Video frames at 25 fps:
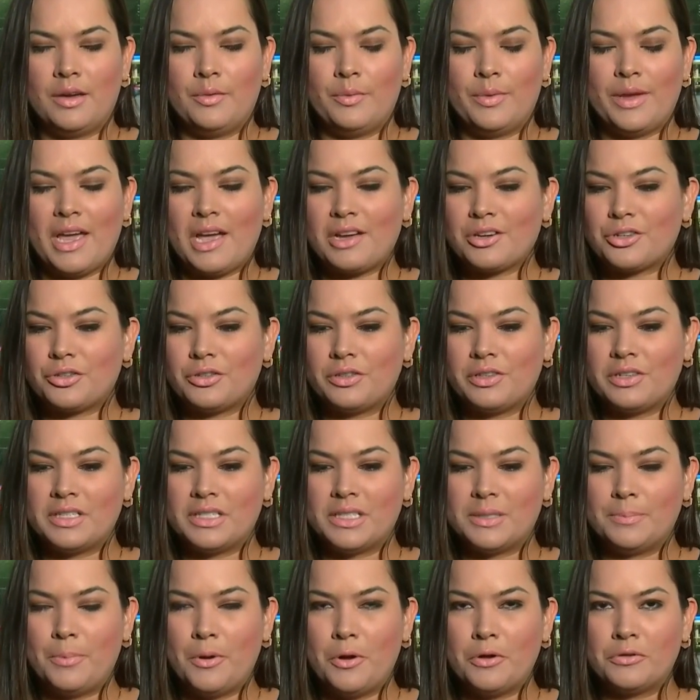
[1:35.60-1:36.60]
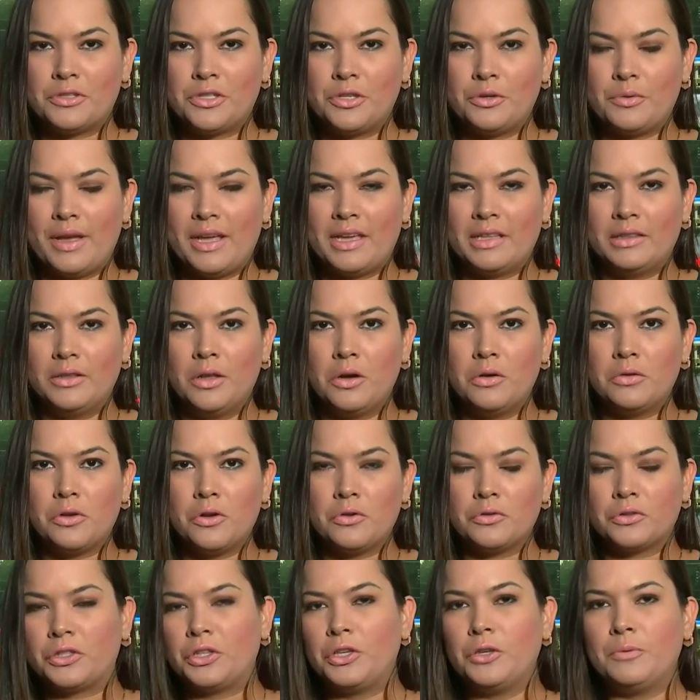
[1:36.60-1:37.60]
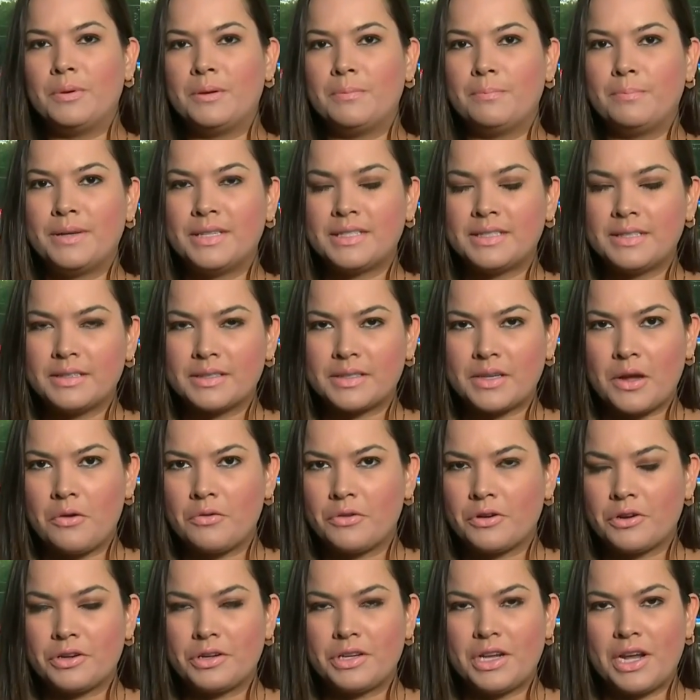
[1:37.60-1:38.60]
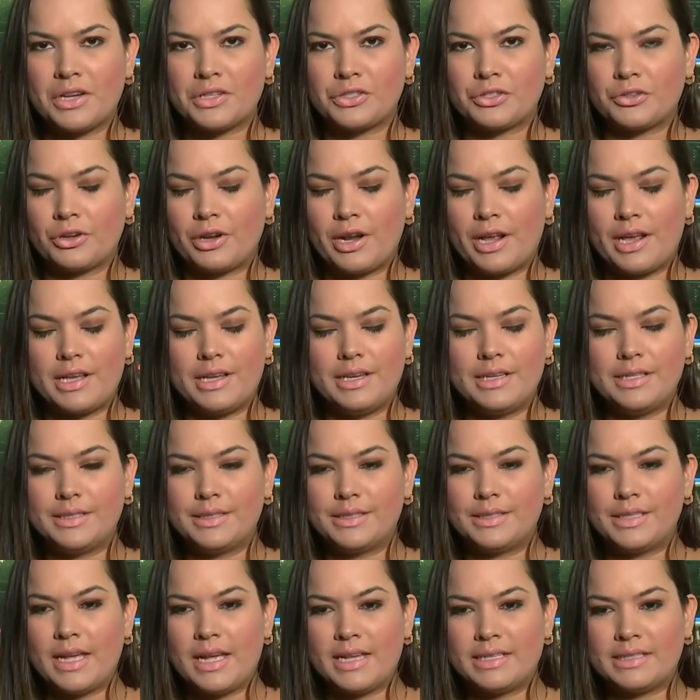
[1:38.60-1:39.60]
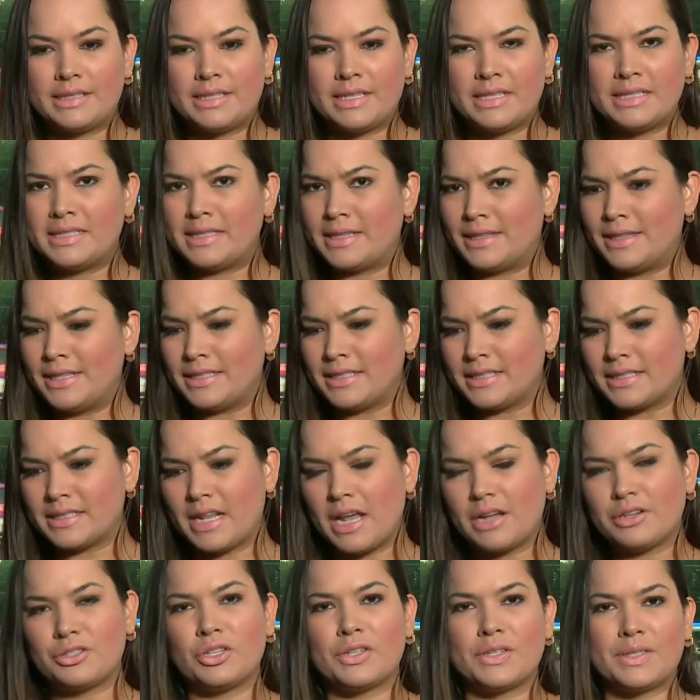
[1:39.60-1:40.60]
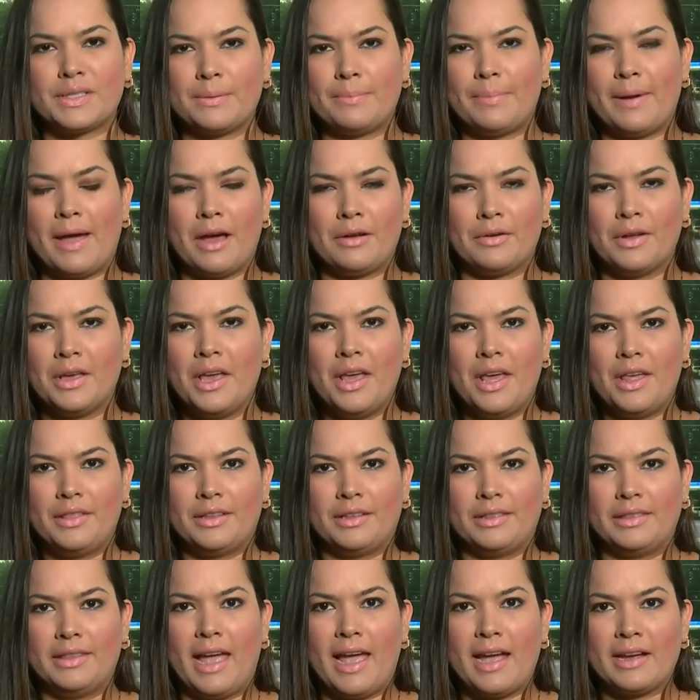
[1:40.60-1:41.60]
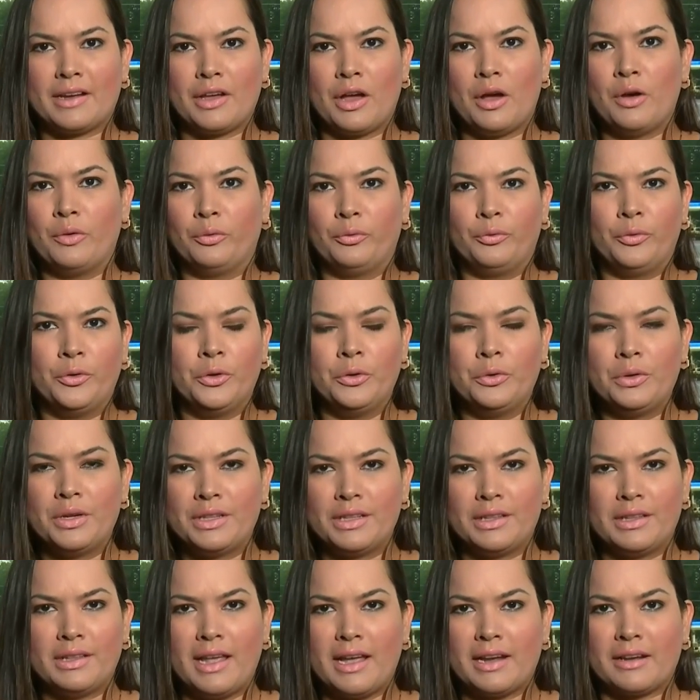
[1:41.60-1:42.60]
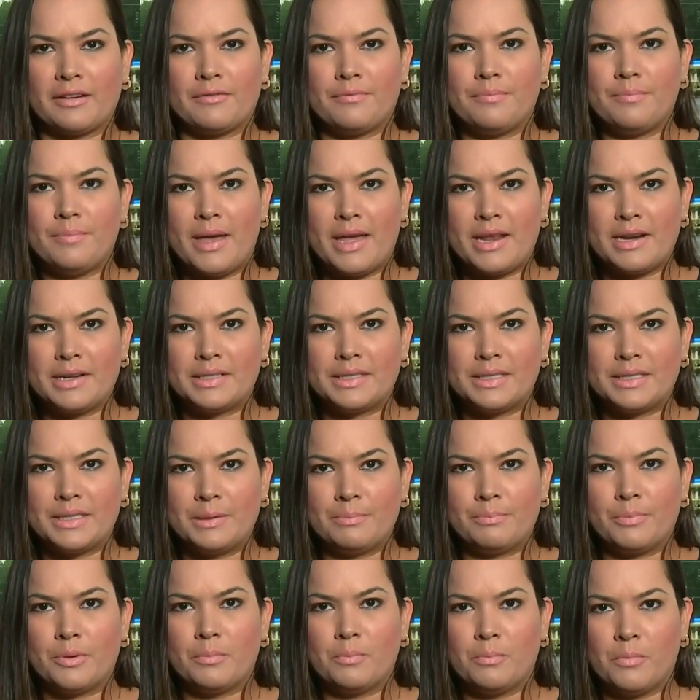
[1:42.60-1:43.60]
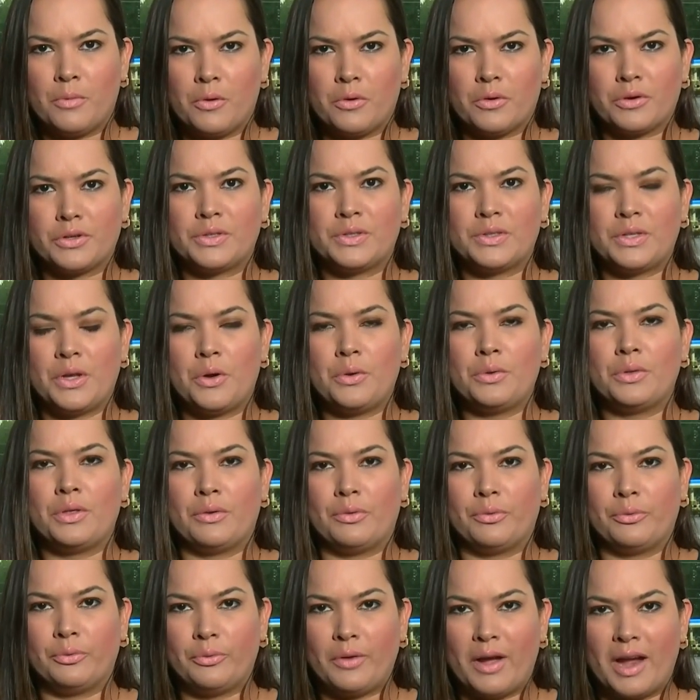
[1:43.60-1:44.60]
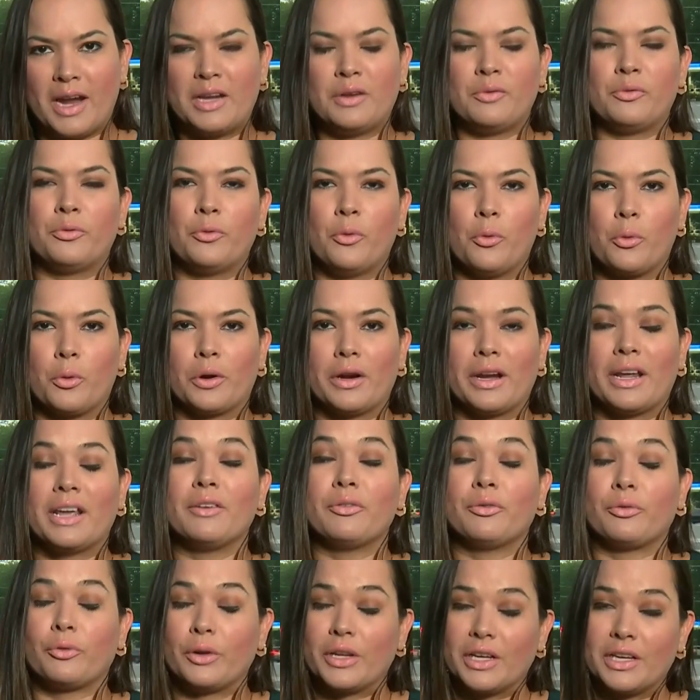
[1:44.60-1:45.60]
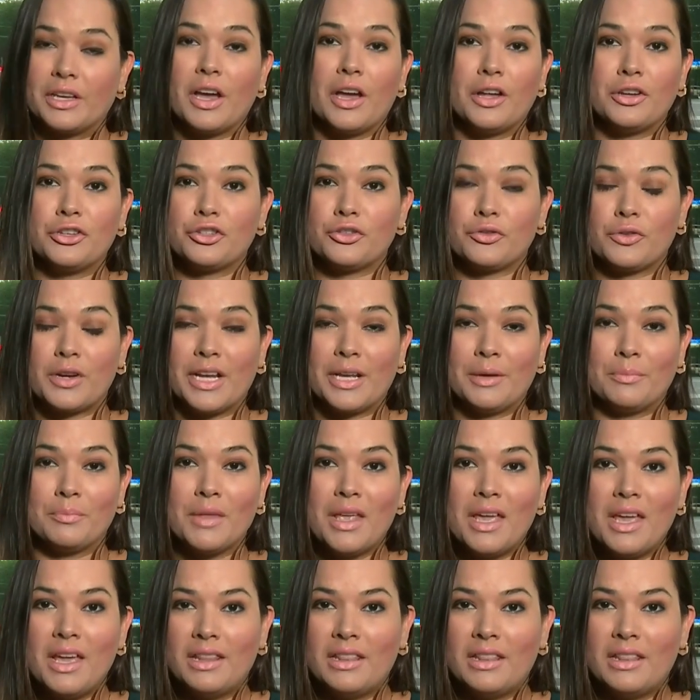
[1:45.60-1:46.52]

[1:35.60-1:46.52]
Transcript: And we actually spoke to a local Cuban business owner yesterday. He says this is not just about the lack of food and the lack of medicine, but more so the fight for a free country.